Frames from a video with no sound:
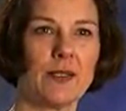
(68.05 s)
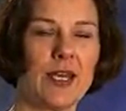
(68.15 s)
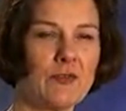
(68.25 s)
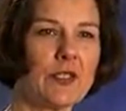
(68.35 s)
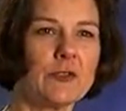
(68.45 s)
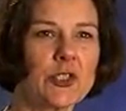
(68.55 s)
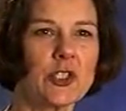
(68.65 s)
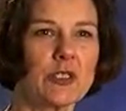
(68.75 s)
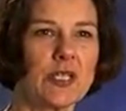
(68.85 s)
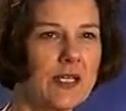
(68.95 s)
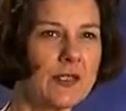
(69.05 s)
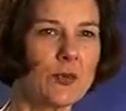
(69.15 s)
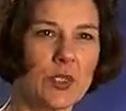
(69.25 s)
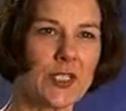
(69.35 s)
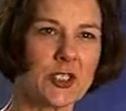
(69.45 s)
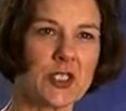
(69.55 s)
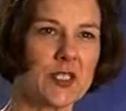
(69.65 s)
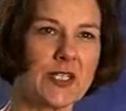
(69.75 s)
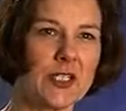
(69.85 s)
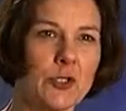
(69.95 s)
Evolution is
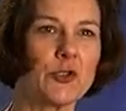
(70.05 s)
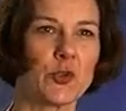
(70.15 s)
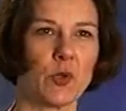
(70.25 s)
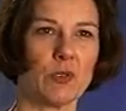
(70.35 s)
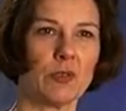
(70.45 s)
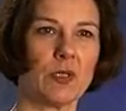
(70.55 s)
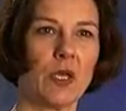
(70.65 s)
religiously neutral.